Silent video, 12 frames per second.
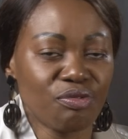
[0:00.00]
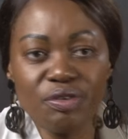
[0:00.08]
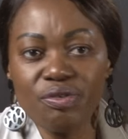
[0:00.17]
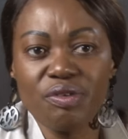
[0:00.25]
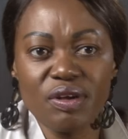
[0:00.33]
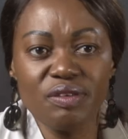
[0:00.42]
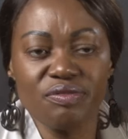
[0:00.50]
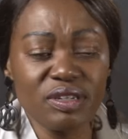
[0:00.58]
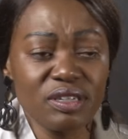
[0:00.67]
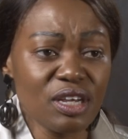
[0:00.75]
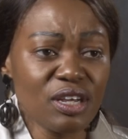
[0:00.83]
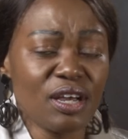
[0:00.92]
very
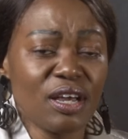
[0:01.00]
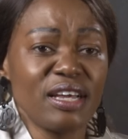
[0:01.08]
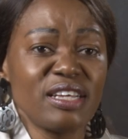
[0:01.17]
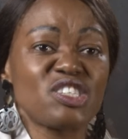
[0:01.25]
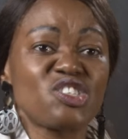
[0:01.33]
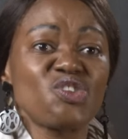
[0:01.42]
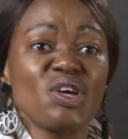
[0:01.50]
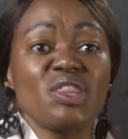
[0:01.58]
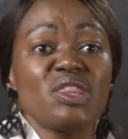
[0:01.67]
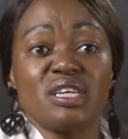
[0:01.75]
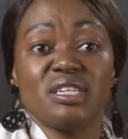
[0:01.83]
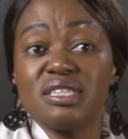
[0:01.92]
relevant,
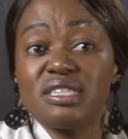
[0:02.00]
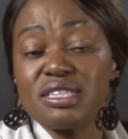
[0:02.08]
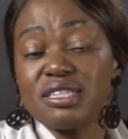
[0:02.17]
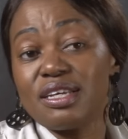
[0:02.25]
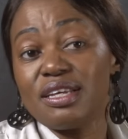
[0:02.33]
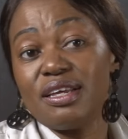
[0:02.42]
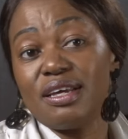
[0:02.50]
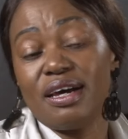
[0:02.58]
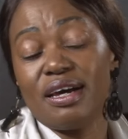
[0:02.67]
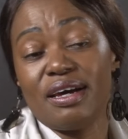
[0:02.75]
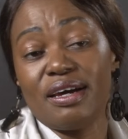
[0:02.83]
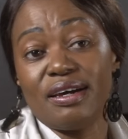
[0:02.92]
strengthens
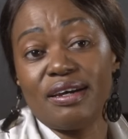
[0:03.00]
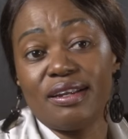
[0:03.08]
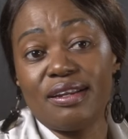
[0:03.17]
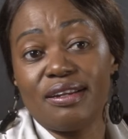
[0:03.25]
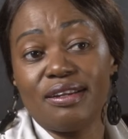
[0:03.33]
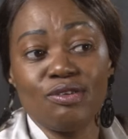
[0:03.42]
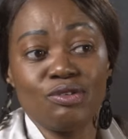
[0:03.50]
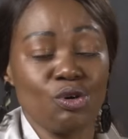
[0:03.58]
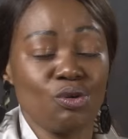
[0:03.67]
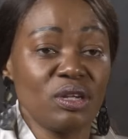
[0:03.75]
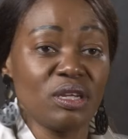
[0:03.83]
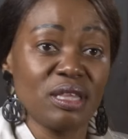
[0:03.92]
not
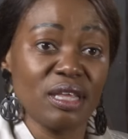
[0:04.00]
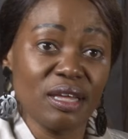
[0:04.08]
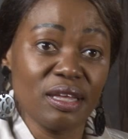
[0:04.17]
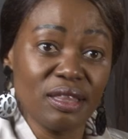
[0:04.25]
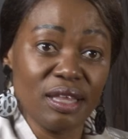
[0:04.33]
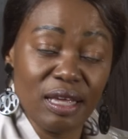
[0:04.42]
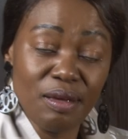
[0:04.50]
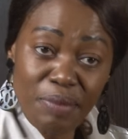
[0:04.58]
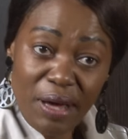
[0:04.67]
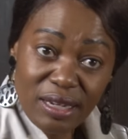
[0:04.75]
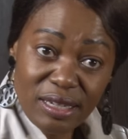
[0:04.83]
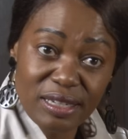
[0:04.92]
only the
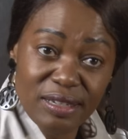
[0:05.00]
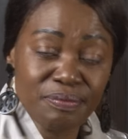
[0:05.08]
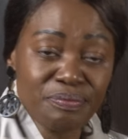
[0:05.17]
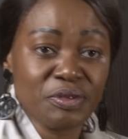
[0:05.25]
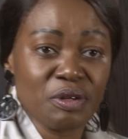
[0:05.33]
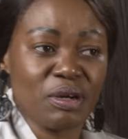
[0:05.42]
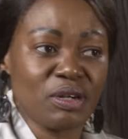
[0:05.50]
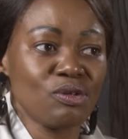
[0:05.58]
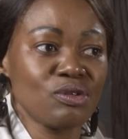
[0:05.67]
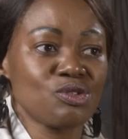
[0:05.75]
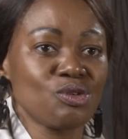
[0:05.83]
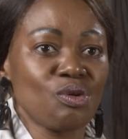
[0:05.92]
impact, but
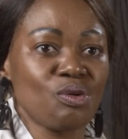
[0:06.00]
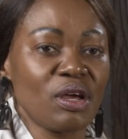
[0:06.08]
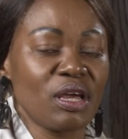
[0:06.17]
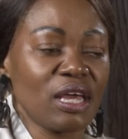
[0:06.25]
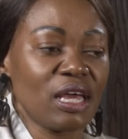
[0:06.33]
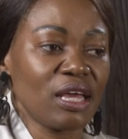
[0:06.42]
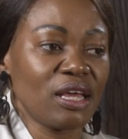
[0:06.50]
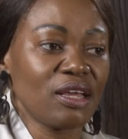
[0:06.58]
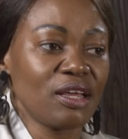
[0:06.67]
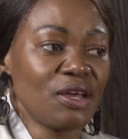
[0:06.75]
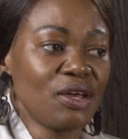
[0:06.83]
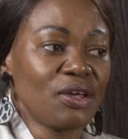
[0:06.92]
also
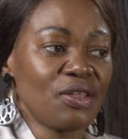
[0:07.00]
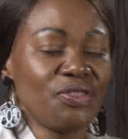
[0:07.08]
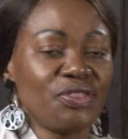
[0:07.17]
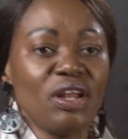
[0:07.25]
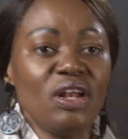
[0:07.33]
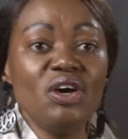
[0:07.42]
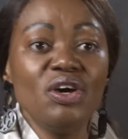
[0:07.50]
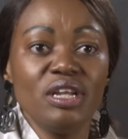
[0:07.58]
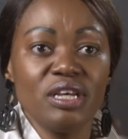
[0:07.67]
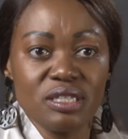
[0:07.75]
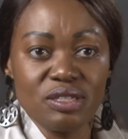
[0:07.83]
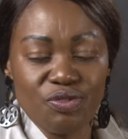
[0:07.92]
the
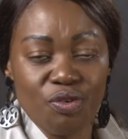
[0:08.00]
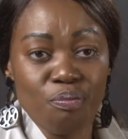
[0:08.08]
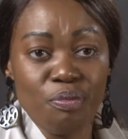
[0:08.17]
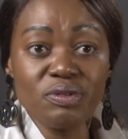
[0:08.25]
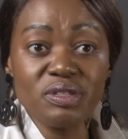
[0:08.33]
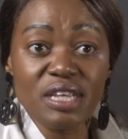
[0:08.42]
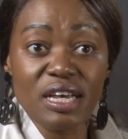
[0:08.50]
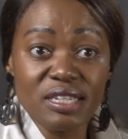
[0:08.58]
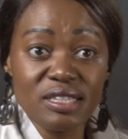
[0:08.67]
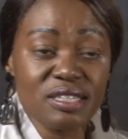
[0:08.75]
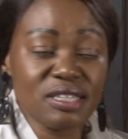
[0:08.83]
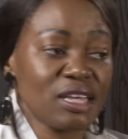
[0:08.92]
learnings from both
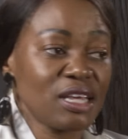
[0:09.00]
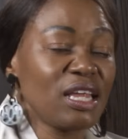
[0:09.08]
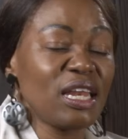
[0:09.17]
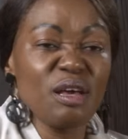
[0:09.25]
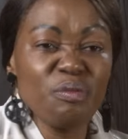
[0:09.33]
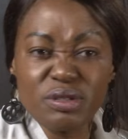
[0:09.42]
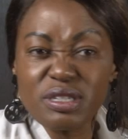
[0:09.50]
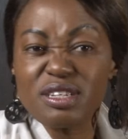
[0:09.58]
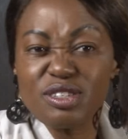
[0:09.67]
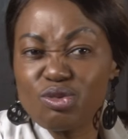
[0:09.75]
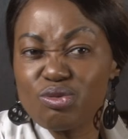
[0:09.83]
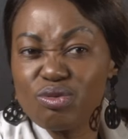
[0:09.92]
sides enables
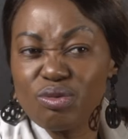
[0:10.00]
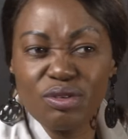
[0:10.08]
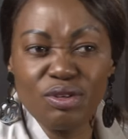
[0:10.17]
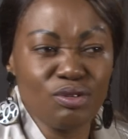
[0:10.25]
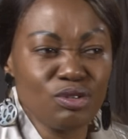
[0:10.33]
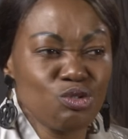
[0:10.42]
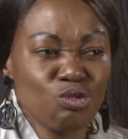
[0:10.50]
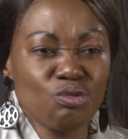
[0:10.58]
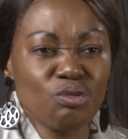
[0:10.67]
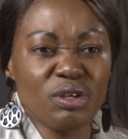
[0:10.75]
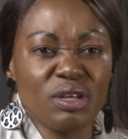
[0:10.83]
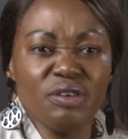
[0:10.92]
us to, you know,
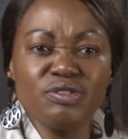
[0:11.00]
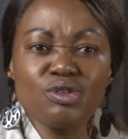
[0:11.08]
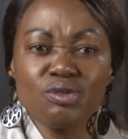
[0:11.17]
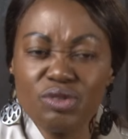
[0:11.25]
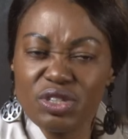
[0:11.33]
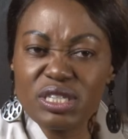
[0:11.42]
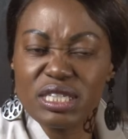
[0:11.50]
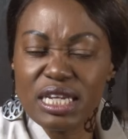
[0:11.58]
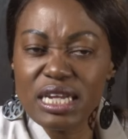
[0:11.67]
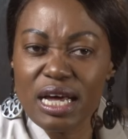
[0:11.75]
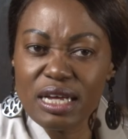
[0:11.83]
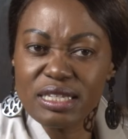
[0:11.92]
to give solutions
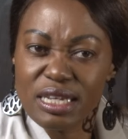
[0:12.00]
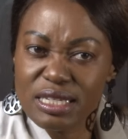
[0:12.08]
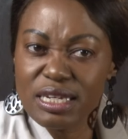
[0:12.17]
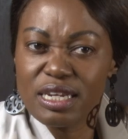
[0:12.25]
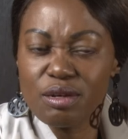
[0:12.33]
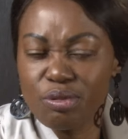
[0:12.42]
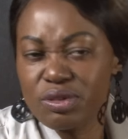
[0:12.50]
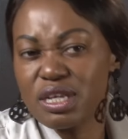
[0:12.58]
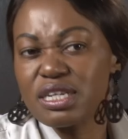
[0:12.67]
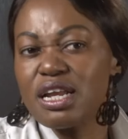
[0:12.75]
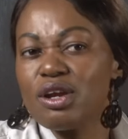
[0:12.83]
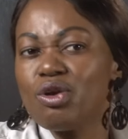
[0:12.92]
that are sustainable,
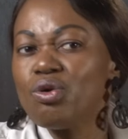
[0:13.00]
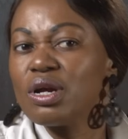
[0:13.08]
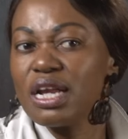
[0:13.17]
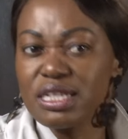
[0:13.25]
that are long